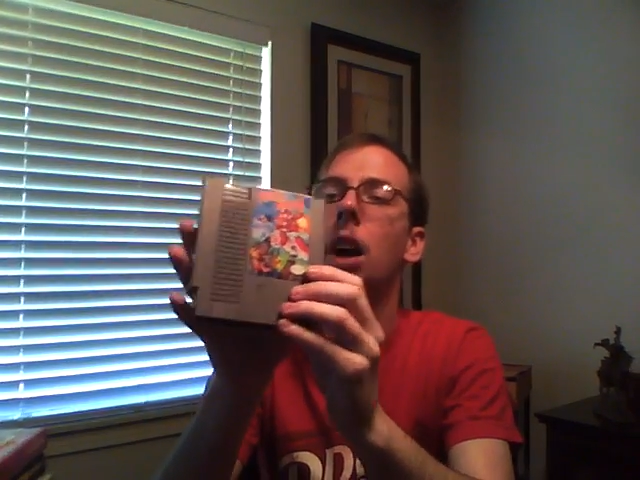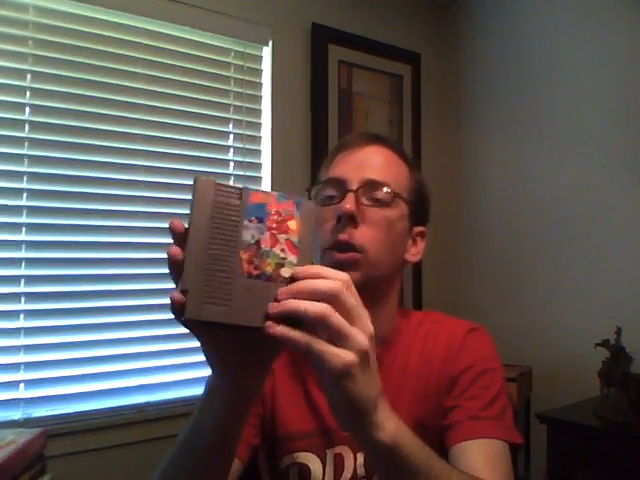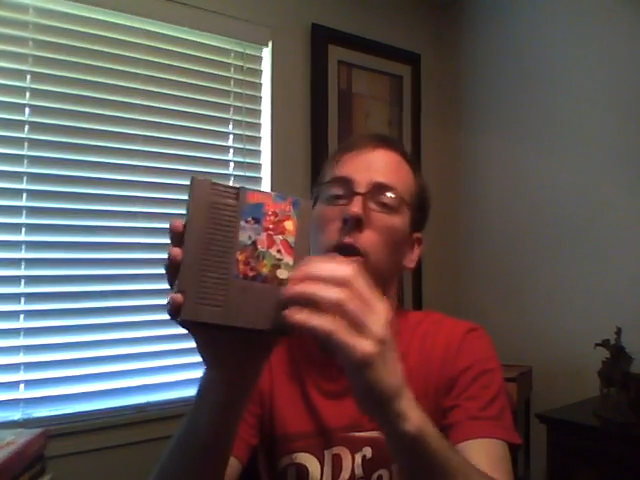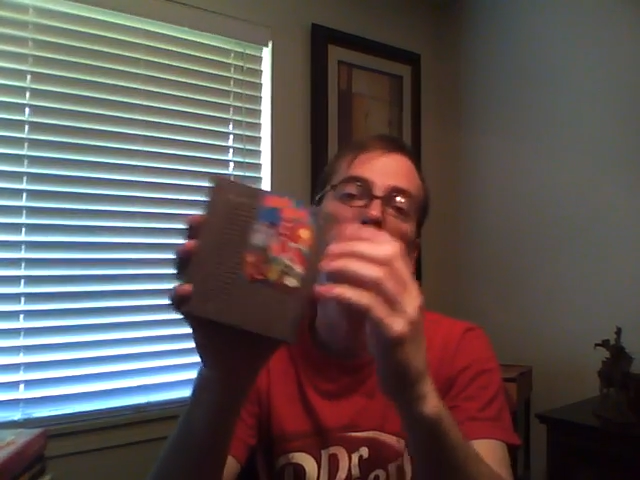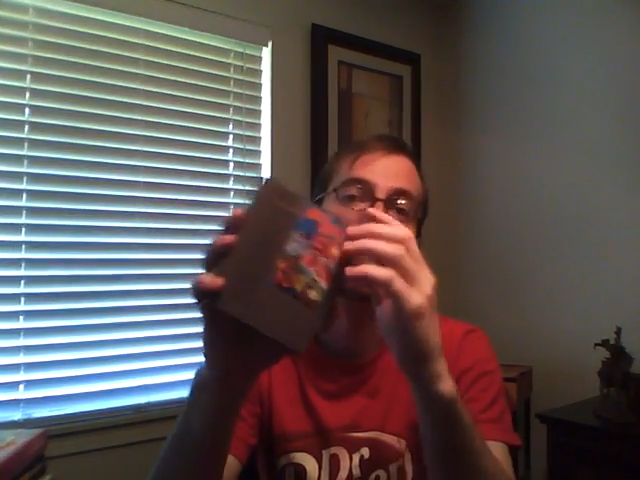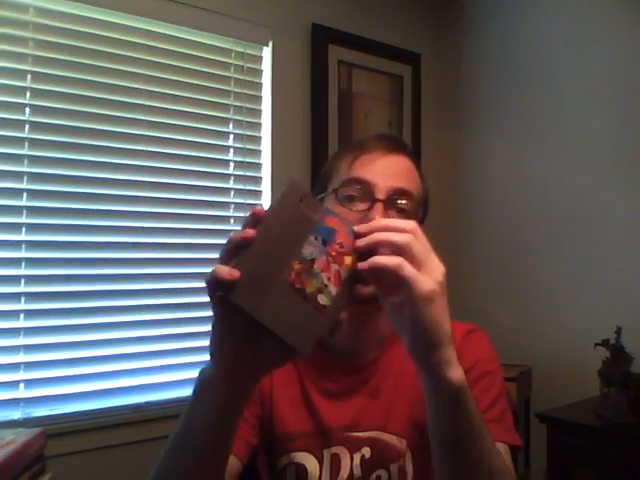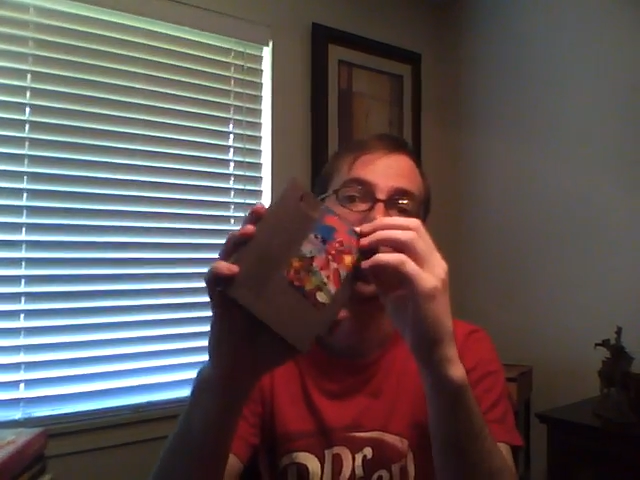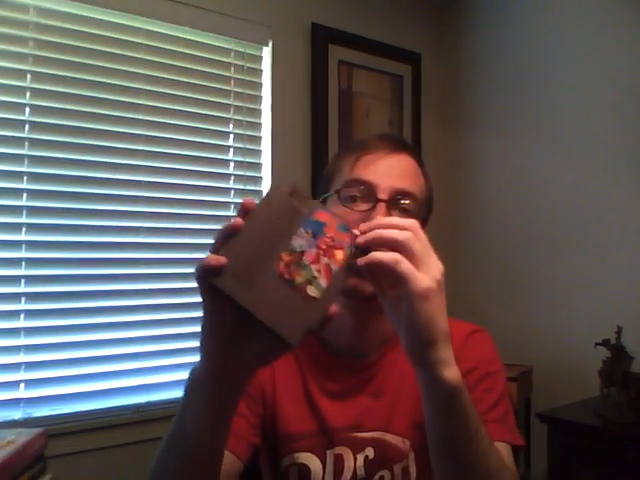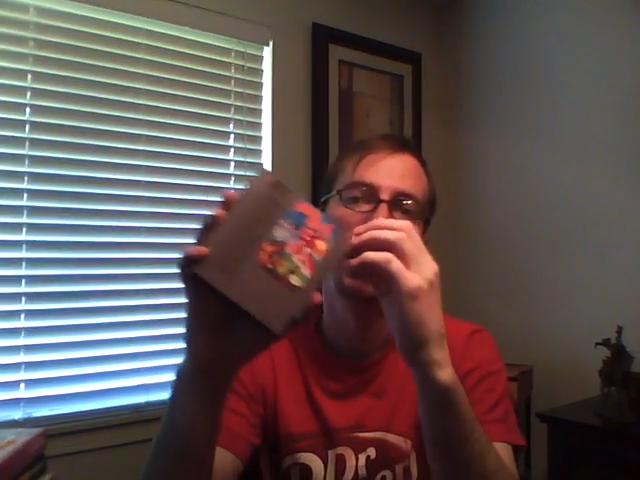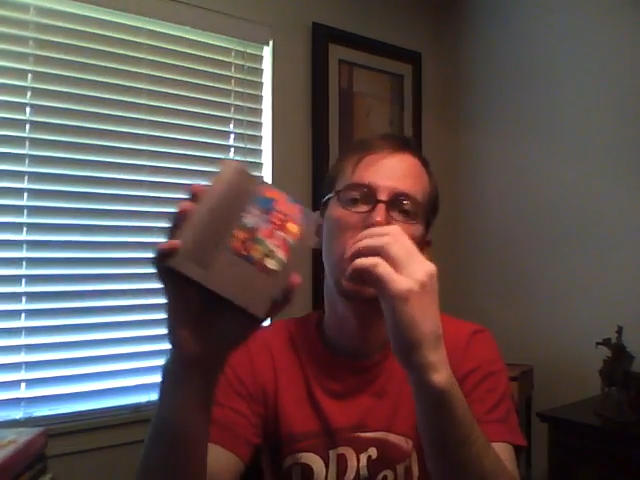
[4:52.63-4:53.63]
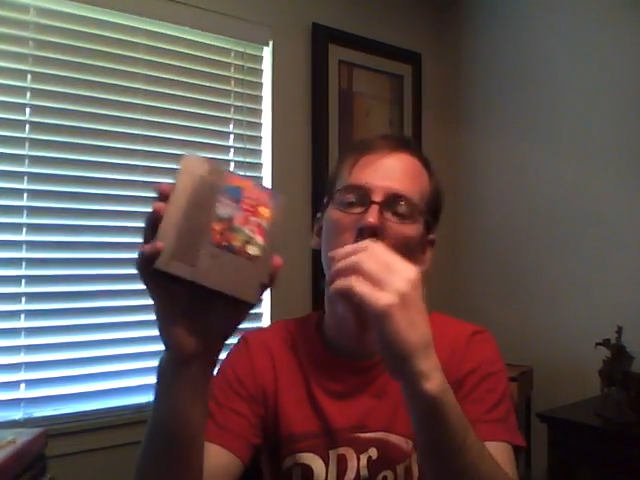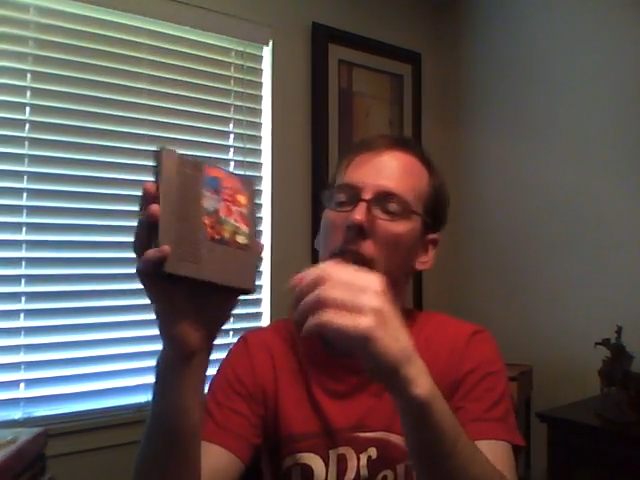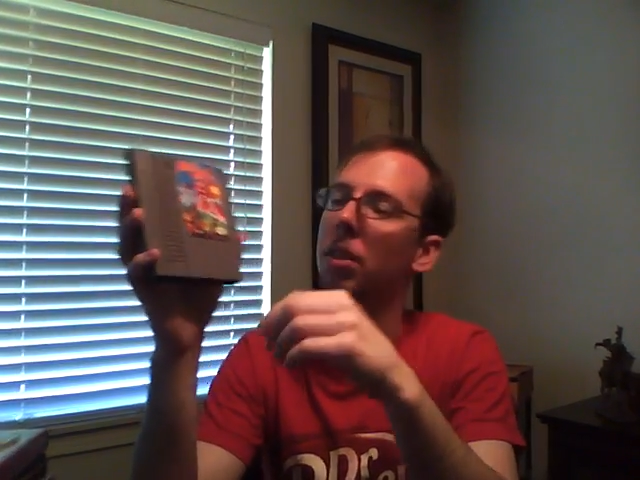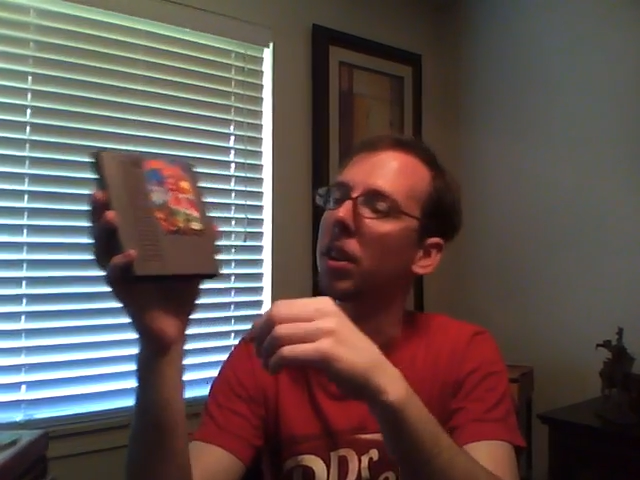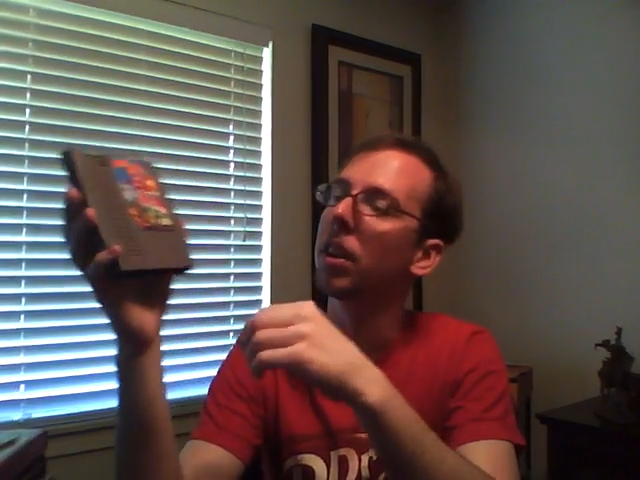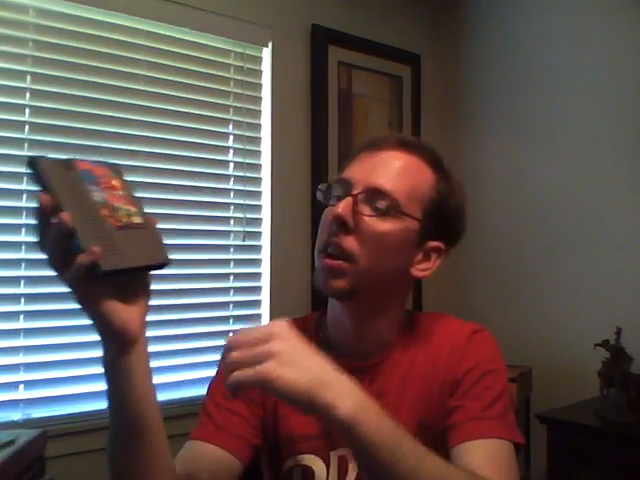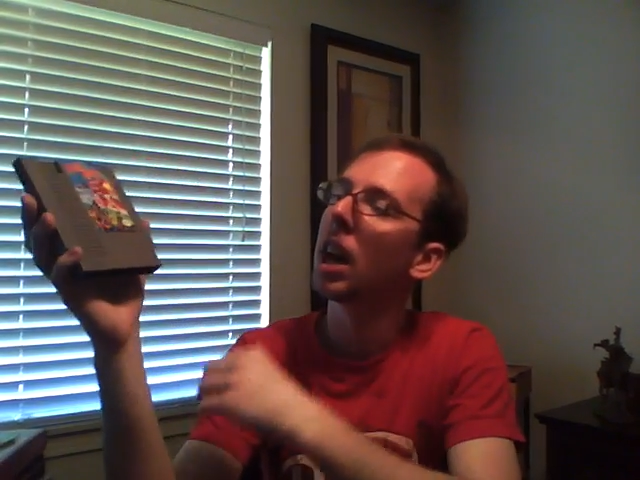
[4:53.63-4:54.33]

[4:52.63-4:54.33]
Glue stick, amazing.